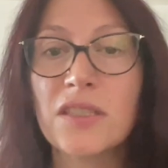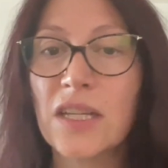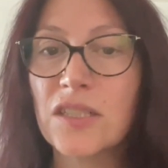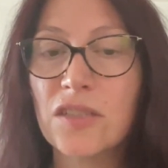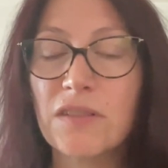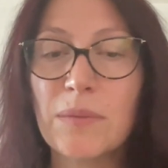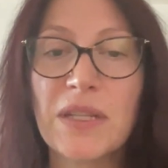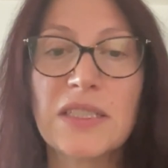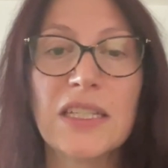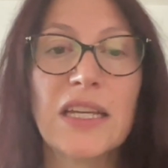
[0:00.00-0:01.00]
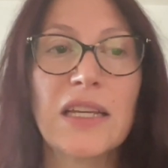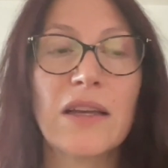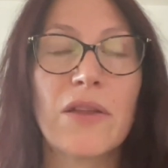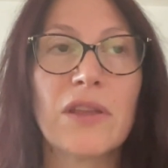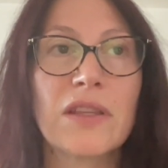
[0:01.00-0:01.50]
century BCE,
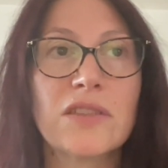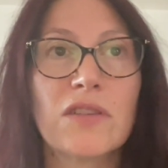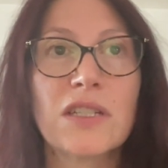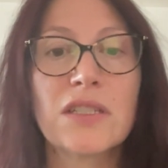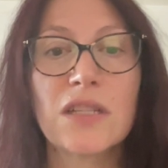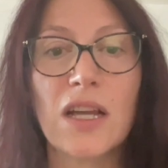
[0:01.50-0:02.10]
I think that's right,